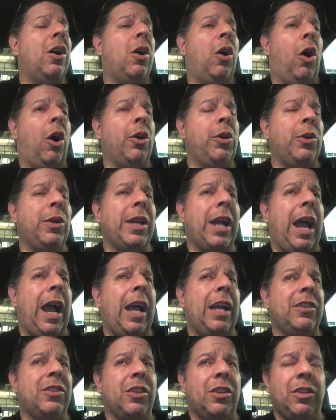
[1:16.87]
All you
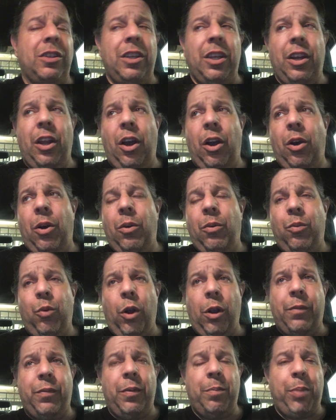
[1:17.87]
guys that, you know,
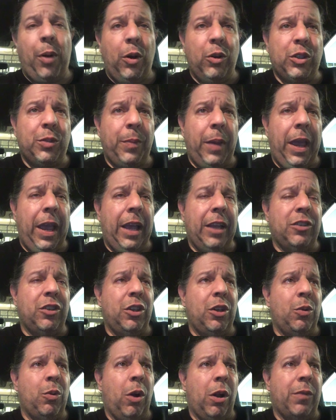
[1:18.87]
work for Postmates or
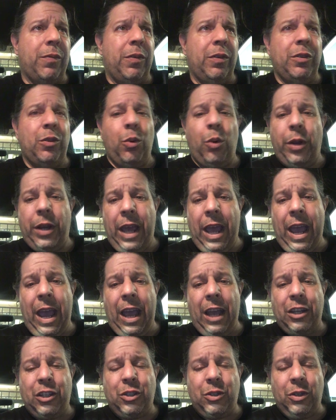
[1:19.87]
you work for
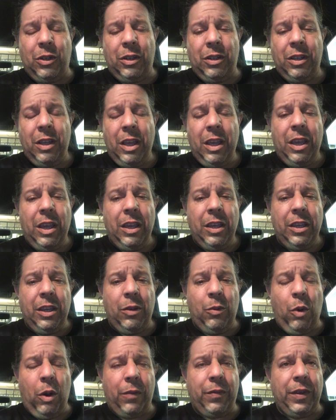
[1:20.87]
DoorDash or
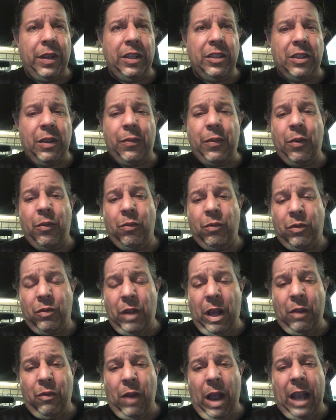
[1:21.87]
you work for these different
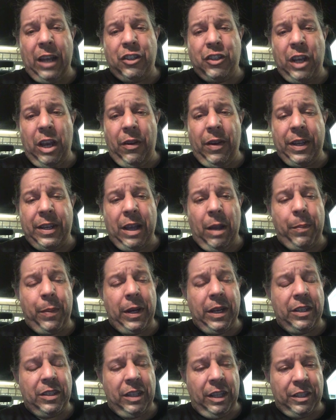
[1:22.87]
ride sharing
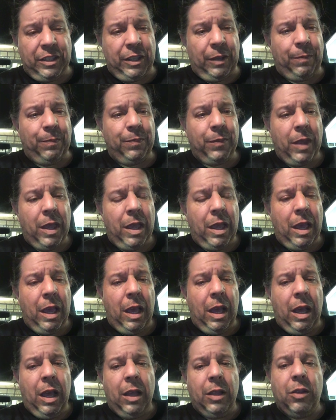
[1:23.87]
companies, listen,
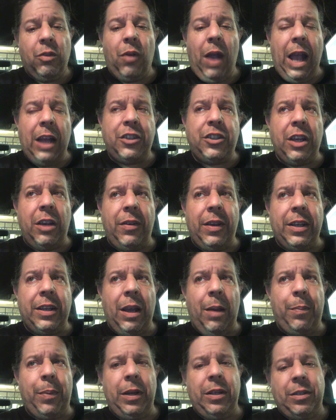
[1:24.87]
the ride sharing
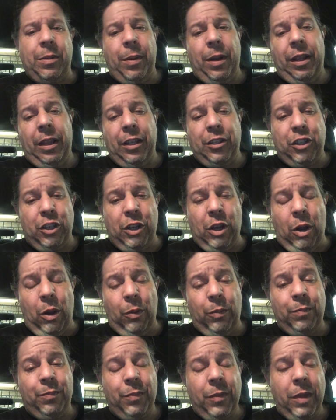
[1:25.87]
companies, I'm going to let you know,